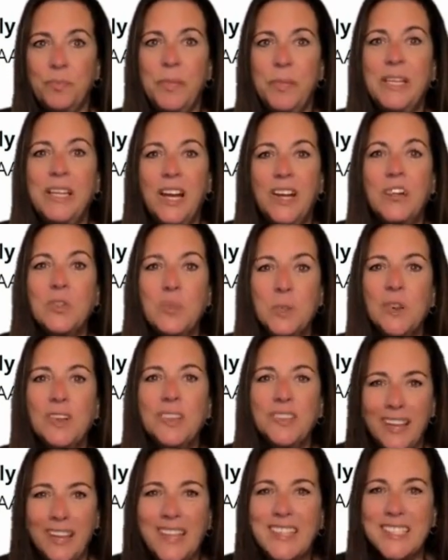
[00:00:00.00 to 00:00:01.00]
because
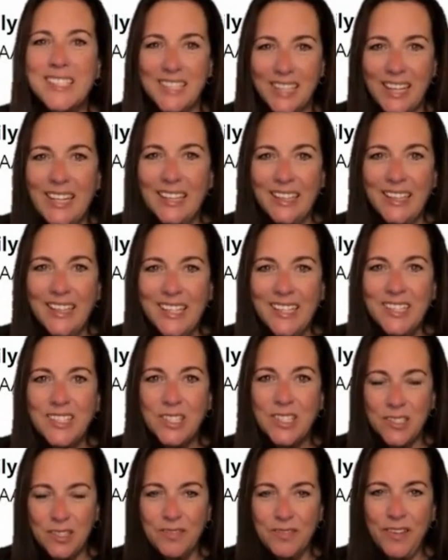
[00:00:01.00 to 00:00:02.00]
we're less likely
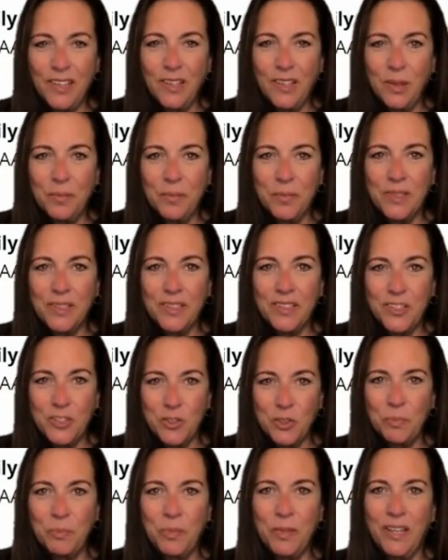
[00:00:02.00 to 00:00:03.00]
to develop a
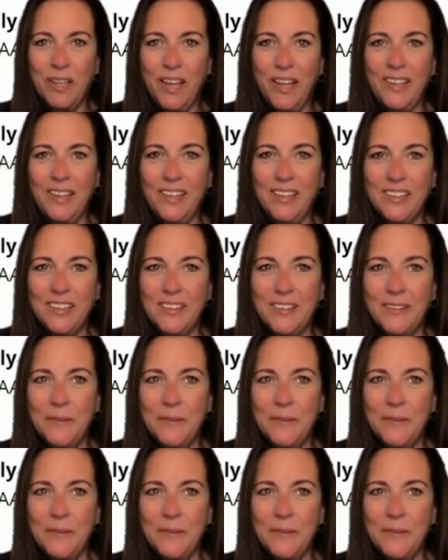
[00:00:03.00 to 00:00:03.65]
AAA,